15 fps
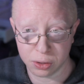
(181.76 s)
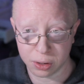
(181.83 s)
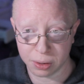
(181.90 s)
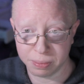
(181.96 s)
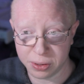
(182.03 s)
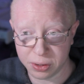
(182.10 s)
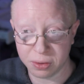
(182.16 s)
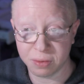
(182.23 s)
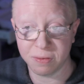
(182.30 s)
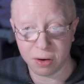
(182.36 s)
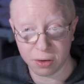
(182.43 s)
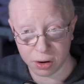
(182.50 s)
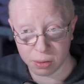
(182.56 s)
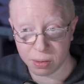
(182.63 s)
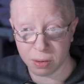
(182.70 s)
your computer
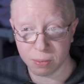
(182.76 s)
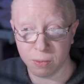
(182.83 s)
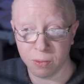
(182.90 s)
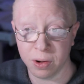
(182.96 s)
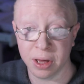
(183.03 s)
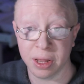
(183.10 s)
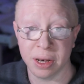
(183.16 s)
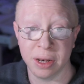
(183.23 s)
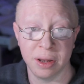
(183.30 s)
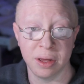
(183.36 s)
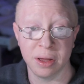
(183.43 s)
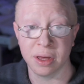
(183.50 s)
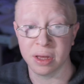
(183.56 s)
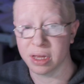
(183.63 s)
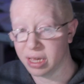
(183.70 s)
volume on one,
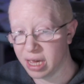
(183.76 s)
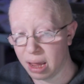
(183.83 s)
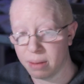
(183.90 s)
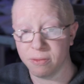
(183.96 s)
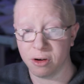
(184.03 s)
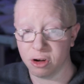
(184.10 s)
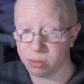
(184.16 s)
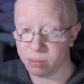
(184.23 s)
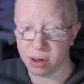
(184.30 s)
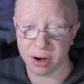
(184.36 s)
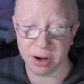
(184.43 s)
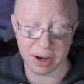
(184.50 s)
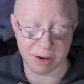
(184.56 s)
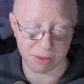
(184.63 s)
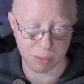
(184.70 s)
game volume on
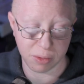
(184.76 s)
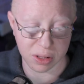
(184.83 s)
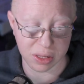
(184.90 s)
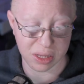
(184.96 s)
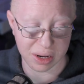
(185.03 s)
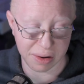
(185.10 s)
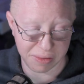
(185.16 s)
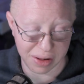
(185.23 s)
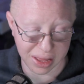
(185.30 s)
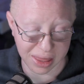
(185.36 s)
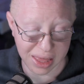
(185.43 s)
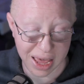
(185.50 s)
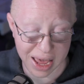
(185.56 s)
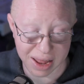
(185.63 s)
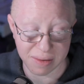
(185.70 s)
a different one, stuff like
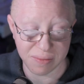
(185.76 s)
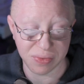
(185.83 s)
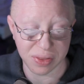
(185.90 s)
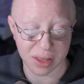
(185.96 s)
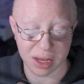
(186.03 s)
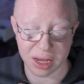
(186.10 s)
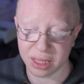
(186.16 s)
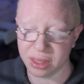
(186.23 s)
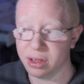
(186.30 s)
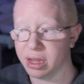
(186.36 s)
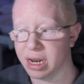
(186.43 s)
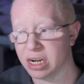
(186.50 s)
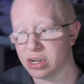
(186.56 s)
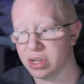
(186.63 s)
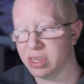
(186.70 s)
that. And then you
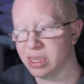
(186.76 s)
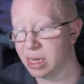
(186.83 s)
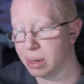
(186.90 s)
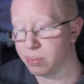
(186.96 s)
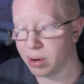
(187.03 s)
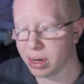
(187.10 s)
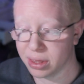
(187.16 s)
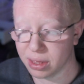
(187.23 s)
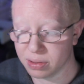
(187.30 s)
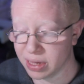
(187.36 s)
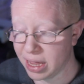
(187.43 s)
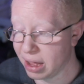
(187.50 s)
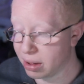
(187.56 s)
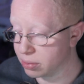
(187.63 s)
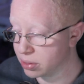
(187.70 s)
can actually separate those
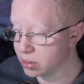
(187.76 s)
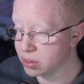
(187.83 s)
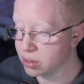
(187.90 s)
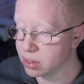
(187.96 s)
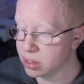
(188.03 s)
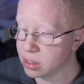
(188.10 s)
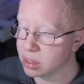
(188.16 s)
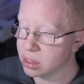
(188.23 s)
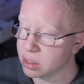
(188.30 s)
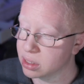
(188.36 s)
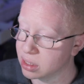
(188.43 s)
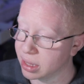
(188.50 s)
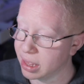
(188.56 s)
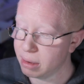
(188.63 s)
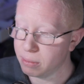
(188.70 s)
out.
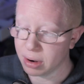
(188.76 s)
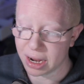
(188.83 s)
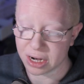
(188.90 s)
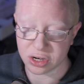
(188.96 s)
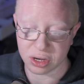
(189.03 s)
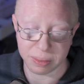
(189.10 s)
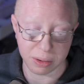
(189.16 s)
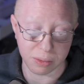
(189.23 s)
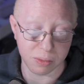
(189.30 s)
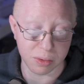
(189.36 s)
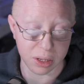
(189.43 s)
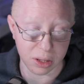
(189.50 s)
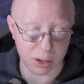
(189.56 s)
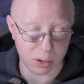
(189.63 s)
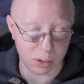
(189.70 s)
So that would actually be
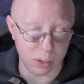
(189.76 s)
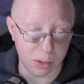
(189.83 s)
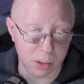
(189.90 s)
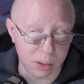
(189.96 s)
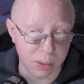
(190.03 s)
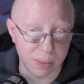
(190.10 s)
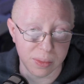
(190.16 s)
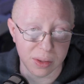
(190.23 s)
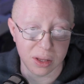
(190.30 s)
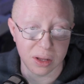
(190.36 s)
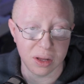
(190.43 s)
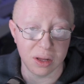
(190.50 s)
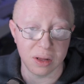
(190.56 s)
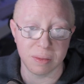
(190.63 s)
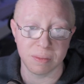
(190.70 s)
really cool,
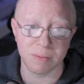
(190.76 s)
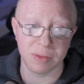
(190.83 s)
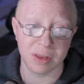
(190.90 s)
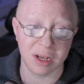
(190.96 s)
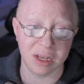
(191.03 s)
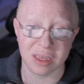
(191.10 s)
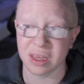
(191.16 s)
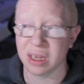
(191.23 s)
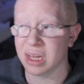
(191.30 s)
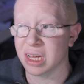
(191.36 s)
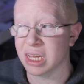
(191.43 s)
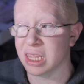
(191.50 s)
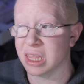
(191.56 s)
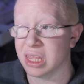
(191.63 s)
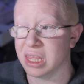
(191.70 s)
because
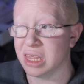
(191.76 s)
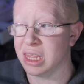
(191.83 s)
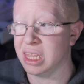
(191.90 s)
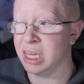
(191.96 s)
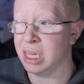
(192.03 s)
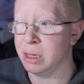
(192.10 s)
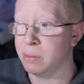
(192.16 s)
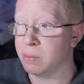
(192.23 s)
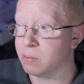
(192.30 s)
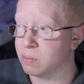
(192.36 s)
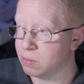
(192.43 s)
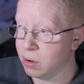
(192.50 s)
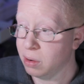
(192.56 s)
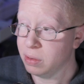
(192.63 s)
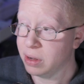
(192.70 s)
the
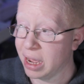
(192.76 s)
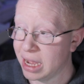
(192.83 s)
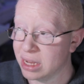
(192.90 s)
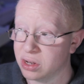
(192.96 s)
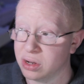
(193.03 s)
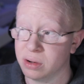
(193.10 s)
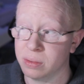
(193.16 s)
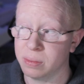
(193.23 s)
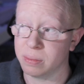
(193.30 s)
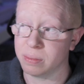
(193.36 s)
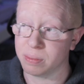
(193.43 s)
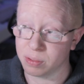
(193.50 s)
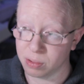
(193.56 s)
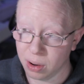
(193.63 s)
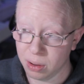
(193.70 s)
Rodecaster
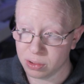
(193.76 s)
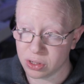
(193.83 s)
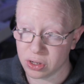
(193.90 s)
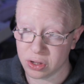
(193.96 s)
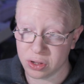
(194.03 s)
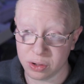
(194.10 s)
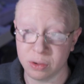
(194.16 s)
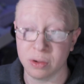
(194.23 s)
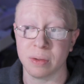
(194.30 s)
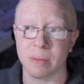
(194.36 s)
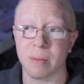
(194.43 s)
Pro 2,